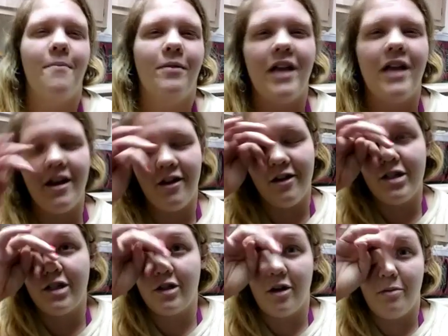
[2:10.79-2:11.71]

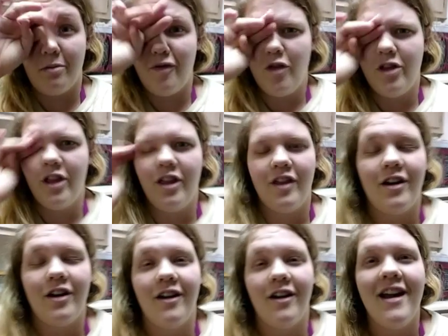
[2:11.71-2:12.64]
Lakers are before the
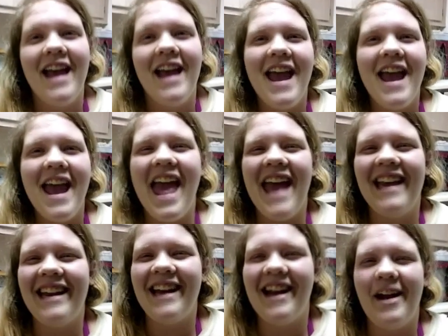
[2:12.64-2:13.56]
Thunder.
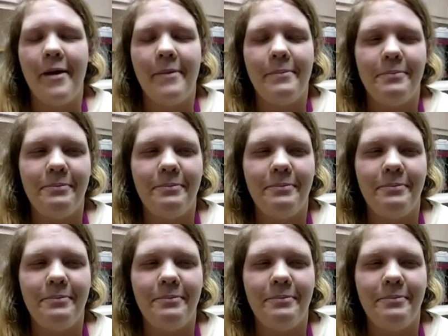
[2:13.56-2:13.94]
And, I